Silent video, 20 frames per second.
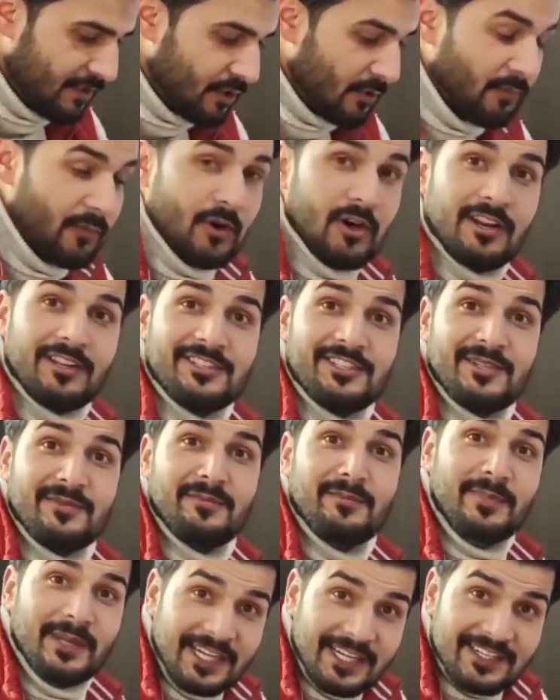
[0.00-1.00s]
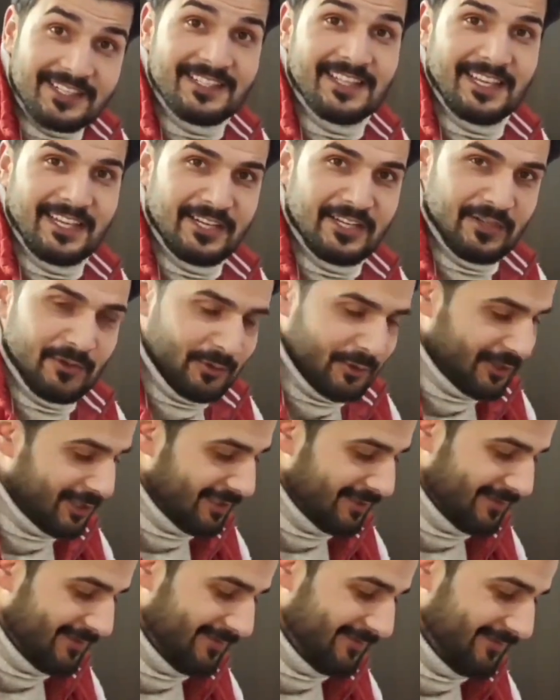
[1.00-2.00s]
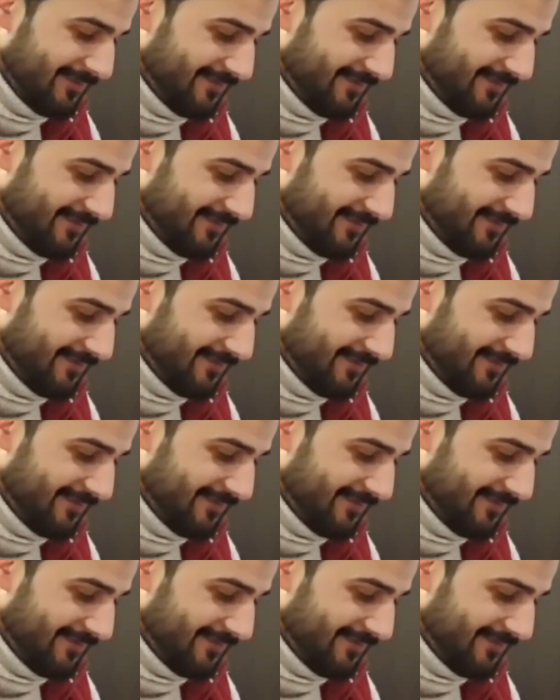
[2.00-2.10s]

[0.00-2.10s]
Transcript: Topology beats the intuition.